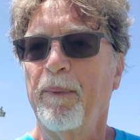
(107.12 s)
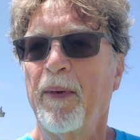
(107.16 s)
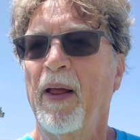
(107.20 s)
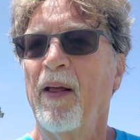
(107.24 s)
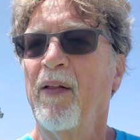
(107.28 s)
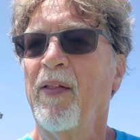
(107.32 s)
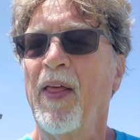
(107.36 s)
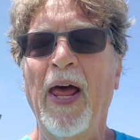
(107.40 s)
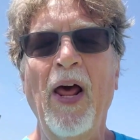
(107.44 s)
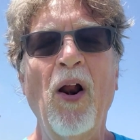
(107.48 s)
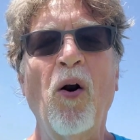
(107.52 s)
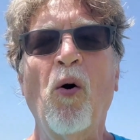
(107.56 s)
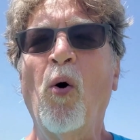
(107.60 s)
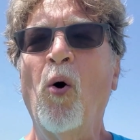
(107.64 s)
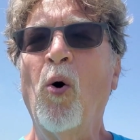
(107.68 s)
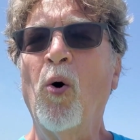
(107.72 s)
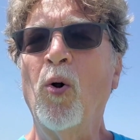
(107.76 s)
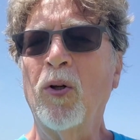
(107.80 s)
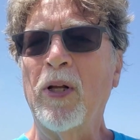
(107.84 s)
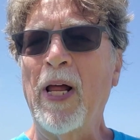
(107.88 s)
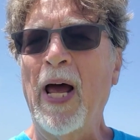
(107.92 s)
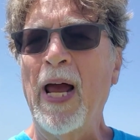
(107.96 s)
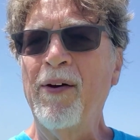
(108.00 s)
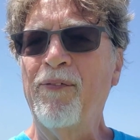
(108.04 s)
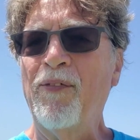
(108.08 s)
They had a
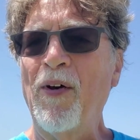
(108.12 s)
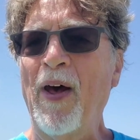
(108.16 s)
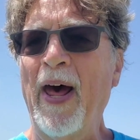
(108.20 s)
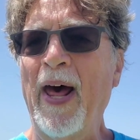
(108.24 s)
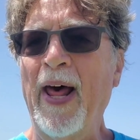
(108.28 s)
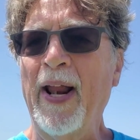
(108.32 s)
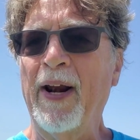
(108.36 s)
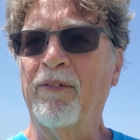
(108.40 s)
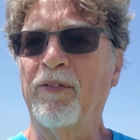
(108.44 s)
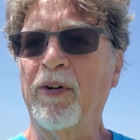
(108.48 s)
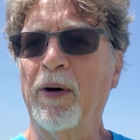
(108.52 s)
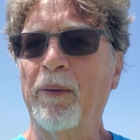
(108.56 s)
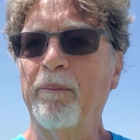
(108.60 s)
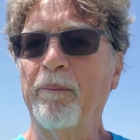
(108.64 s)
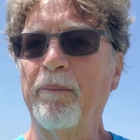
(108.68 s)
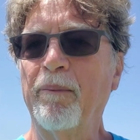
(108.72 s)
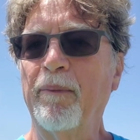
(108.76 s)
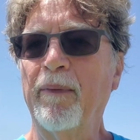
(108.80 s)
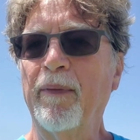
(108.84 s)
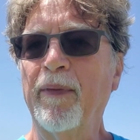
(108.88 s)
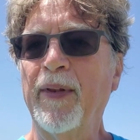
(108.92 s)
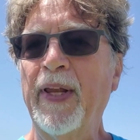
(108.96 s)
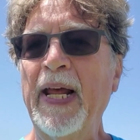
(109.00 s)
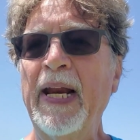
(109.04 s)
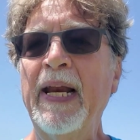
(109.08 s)
whole life ahead of them.
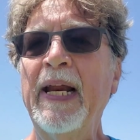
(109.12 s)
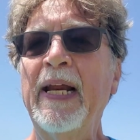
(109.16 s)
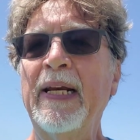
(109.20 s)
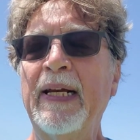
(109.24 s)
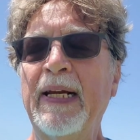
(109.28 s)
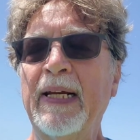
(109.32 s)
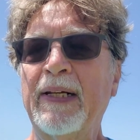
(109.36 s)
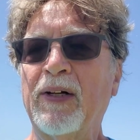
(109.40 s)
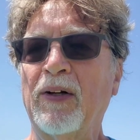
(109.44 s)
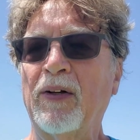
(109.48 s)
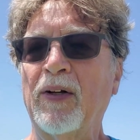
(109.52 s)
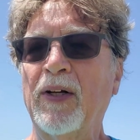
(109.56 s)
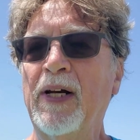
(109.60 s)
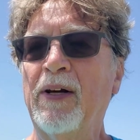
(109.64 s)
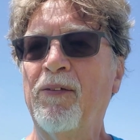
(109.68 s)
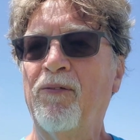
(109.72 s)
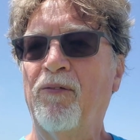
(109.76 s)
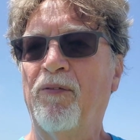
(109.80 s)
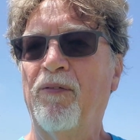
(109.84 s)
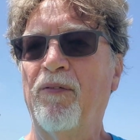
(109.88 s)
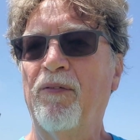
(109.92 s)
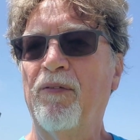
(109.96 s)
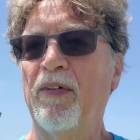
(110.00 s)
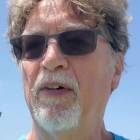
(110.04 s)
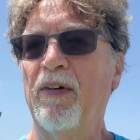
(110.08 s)
They didn't get to live
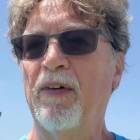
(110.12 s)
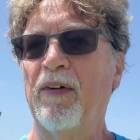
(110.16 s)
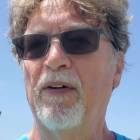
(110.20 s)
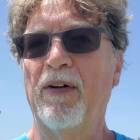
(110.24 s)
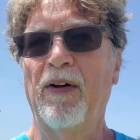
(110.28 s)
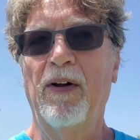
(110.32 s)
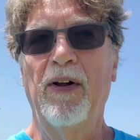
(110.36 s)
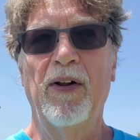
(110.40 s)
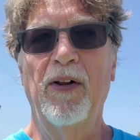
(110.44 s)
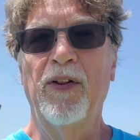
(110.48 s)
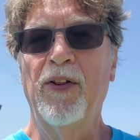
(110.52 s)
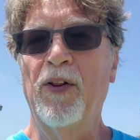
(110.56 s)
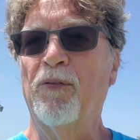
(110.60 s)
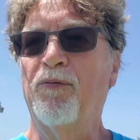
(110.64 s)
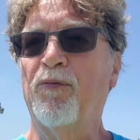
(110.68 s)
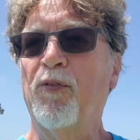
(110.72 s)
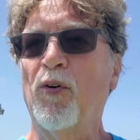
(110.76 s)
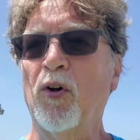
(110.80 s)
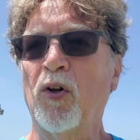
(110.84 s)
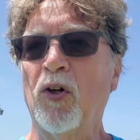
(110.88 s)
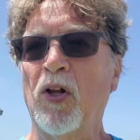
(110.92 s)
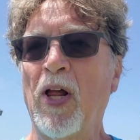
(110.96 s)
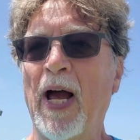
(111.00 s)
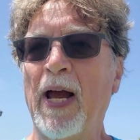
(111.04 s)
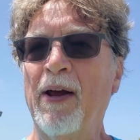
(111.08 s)
the
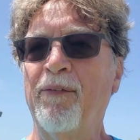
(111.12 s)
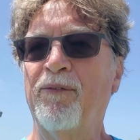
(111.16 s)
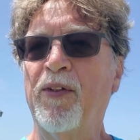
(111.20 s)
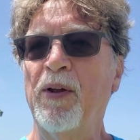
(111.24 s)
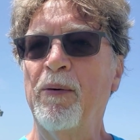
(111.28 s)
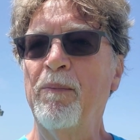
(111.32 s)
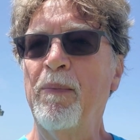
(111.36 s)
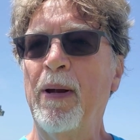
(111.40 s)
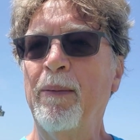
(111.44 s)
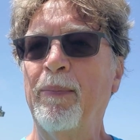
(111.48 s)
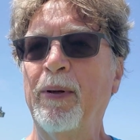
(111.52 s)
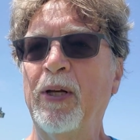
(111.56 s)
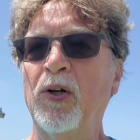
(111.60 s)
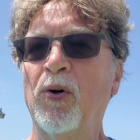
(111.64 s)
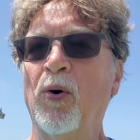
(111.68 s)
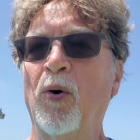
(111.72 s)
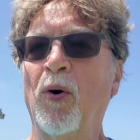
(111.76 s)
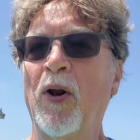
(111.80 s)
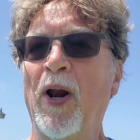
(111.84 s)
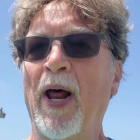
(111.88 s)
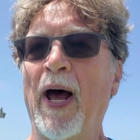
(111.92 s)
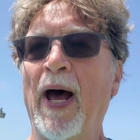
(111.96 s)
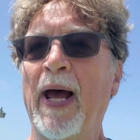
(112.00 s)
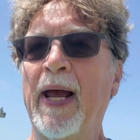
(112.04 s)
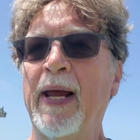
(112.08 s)
full life that maybe you
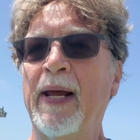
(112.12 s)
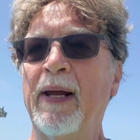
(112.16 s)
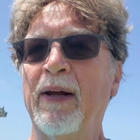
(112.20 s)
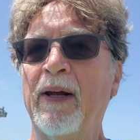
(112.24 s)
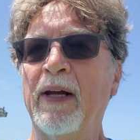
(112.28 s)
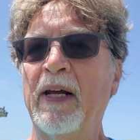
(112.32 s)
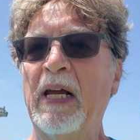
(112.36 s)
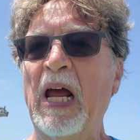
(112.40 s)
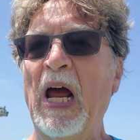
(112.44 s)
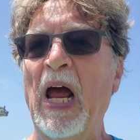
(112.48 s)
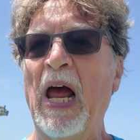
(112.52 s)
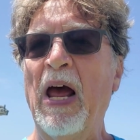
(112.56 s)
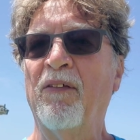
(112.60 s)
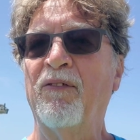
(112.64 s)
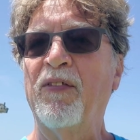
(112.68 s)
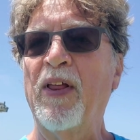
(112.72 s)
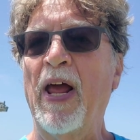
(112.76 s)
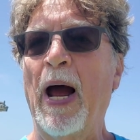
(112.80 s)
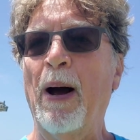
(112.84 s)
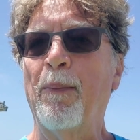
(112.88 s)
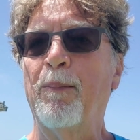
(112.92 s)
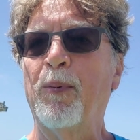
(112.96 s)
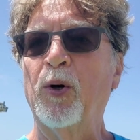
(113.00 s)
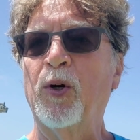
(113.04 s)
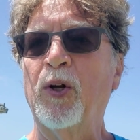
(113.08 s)
and I have the
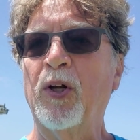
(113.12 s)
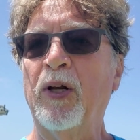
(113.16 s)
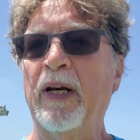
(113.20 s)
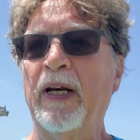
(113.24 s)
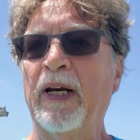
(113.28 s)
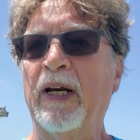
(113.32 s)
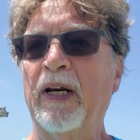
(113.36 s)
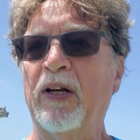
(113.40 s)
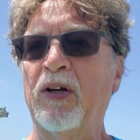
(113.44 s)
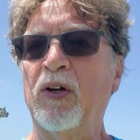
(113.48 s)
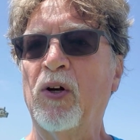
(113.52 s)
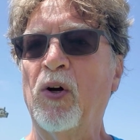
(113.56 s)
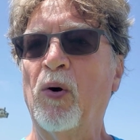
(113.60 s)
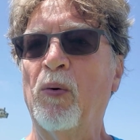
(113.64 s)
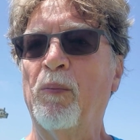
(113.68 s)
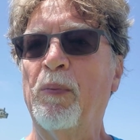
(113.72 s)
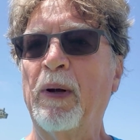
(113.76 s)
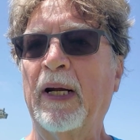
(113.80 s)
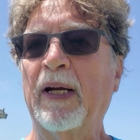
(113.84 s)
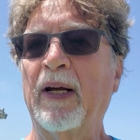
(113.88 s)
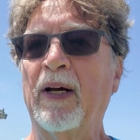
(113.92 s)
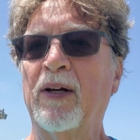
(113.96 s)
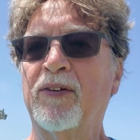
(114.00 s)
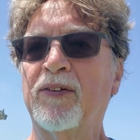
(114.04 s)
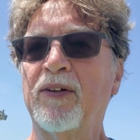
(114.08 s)
opportunity to do,
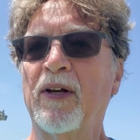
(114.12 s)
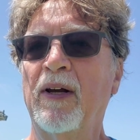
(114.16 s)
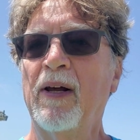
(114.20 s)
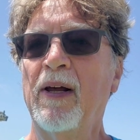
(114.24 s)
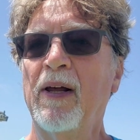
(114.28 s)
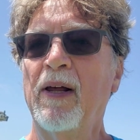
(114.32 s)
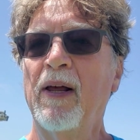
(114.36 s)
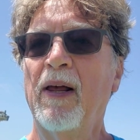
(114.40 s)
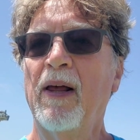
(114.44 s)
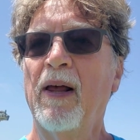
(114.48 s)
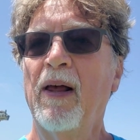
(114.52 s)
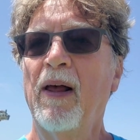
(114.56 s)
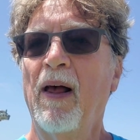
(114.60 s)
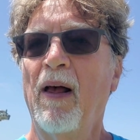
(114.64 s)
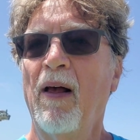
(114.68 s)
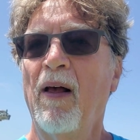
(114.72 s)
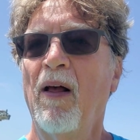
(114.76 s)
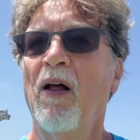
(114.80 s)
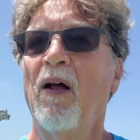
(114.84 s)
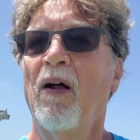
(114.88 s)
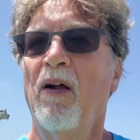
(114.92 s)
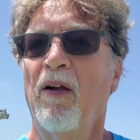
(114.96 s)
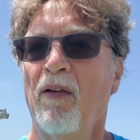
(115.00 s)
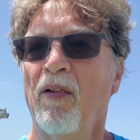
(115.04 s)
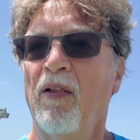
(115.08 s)
because
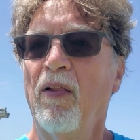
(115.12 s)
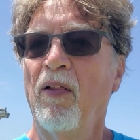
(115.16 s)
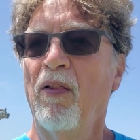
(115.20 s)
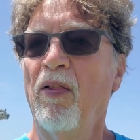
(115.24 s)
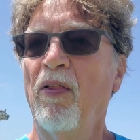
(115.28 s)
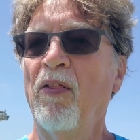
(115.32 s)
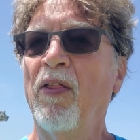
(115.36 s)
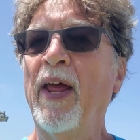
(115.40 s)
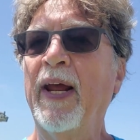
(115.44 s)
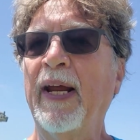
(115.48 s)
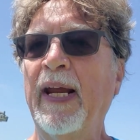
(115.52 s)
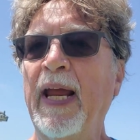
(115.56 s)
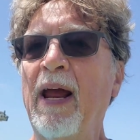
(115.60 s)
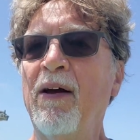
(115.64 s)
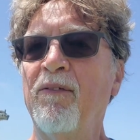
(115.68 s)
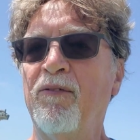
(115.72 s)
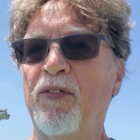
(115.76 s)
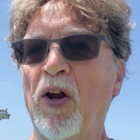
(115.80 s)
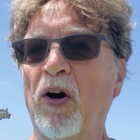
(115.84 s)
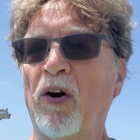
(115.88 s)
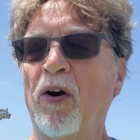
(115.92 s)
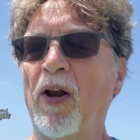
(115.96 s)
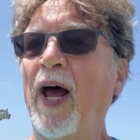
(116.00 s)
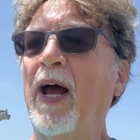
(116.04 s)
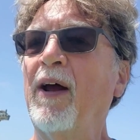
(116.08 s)
they gave
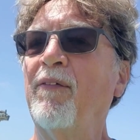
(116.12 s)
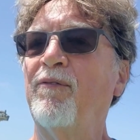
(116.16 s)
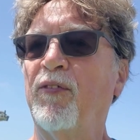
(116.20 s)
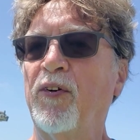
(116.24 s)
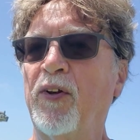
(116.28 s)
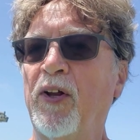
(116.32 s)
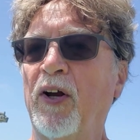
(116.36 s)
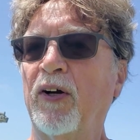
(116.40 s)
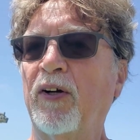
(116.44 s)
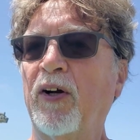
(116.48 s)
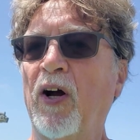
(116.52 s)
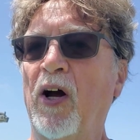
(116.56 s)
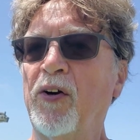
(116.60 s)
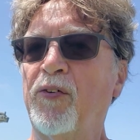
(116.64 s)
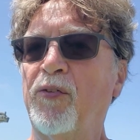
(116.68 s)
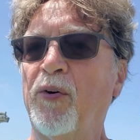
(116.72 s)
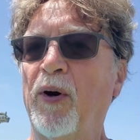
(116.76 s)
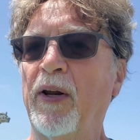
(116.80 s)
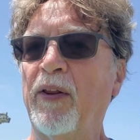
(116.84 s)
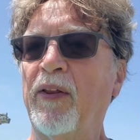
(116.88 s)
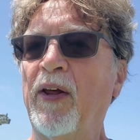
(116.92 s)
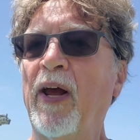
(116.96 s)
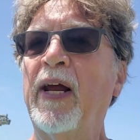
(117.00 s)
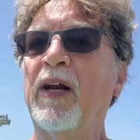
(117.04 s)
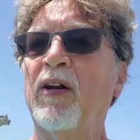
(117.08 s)
their life for their
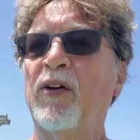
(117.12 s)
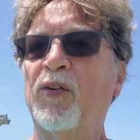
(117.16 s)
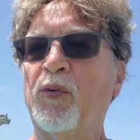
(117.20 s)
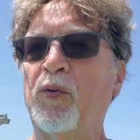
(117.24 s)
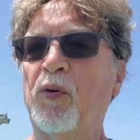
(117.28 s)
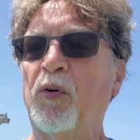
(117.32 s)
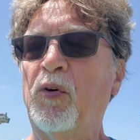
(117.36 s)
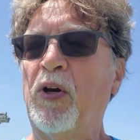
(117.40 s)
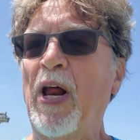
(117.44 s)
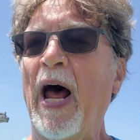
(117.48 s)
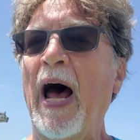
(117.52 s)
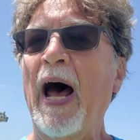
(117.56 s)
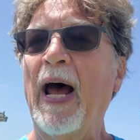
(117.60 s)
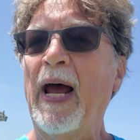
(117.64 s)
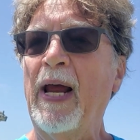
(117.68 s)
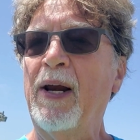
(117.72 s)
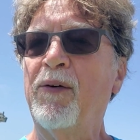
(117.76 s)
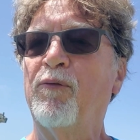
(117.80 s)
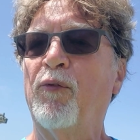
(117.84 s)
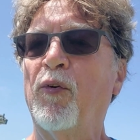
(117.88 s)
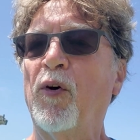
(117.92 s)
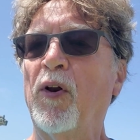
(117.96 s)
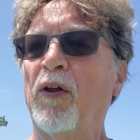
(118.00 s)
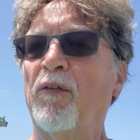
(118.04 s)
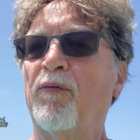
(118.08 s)
country. They died
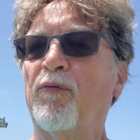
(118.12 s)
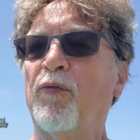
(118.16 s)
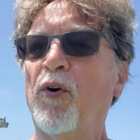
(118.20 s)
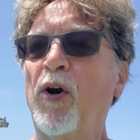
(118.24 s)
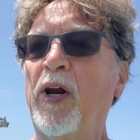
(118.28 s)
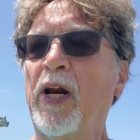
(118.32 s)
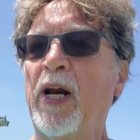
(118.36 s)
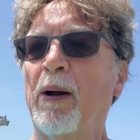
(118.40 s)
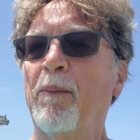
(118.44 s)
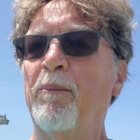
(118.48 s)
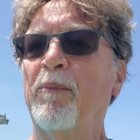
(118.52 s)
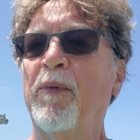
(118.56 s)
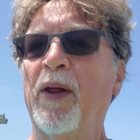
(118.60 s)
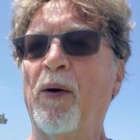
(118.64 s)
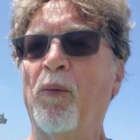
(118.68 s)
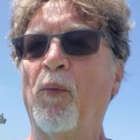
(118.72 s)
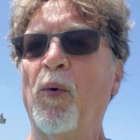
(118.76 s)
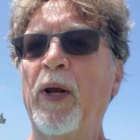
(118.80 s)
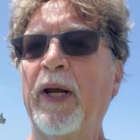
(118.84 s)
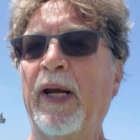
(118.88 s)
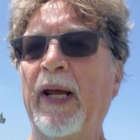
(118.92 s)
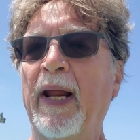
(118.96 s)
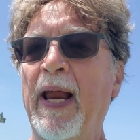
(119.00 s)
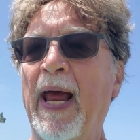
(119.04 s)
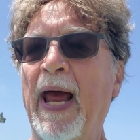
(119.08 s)
for the freedom that
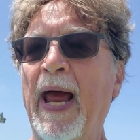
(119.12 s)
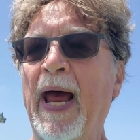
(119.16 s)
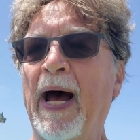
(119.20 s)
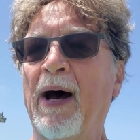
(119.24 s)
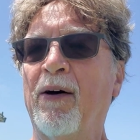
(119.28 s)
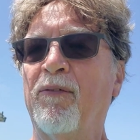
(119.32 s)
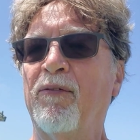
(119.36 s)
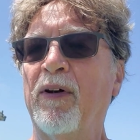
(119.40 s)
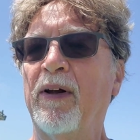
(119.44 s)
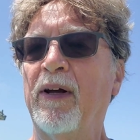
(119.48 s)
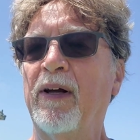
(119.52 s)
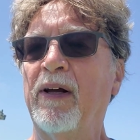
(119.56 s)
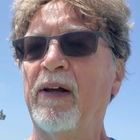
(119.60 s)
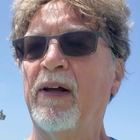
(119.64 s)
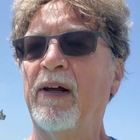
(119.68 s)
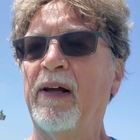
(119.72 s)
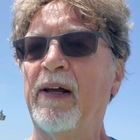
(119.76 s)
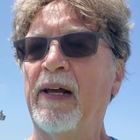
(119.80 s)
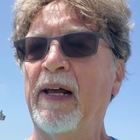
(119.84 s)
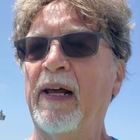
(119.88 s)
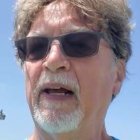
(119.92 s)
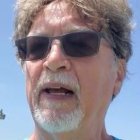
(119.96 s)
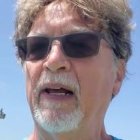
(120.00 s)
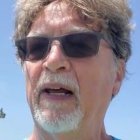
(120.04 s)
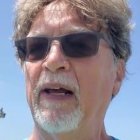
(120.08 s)
we can have
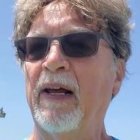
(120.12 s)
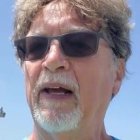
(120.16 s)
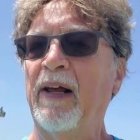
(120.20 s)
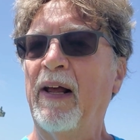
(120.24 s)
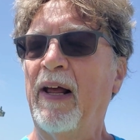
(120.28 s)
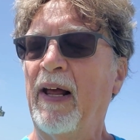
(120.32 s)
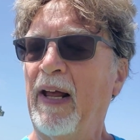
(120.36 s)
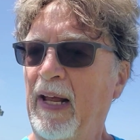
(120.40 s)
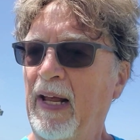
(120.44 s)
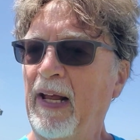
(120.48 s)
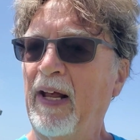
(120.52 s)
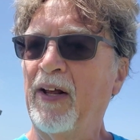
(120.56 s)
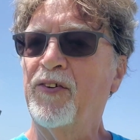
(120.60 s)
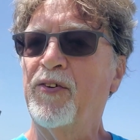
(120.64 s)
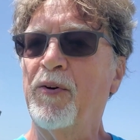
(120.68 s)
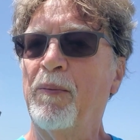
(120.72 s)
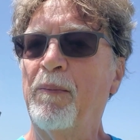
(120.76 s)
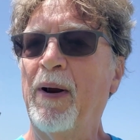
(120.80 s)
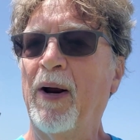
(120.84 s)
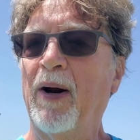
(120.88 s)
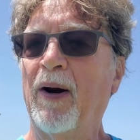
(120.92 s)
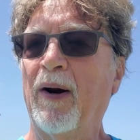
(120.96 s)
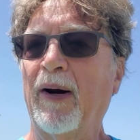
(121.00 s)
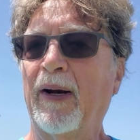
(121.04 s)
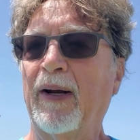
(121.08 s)
as
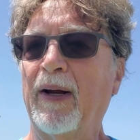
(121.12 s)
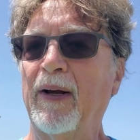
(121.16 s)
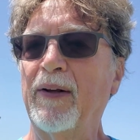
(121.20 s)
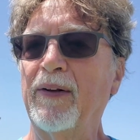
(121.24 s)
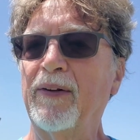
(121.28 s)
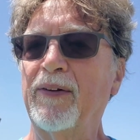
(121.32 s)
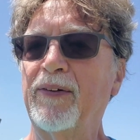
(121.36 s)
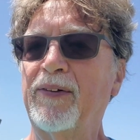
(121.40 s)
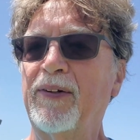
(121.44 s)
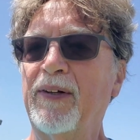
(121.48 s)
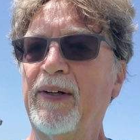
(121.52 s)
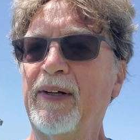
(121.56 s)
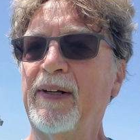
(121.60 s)
Americans.